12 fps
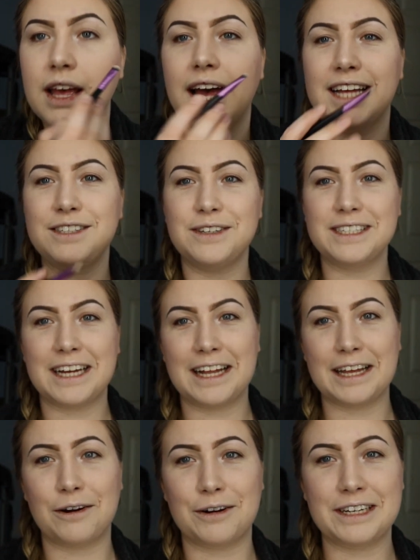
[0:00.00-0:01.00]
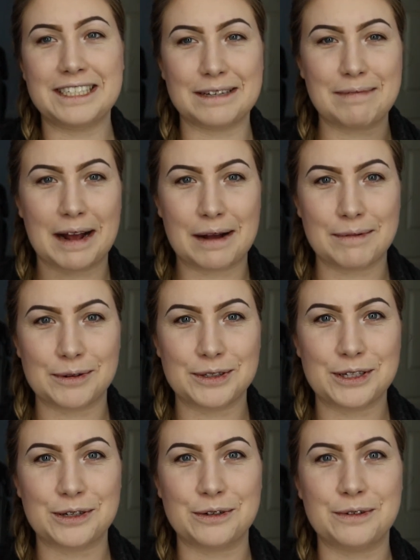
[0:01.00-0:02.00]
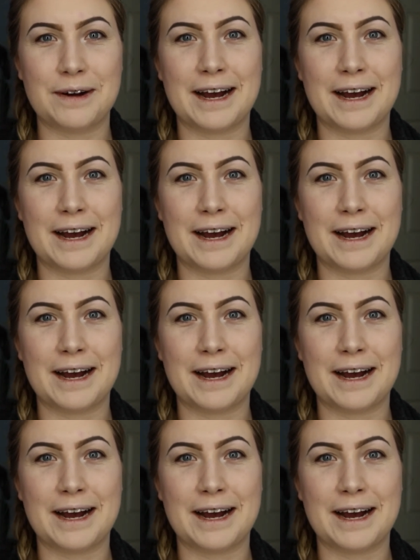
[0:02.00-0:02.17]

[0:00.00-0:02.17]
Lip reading: As you can tell, I already did my eyebrows too.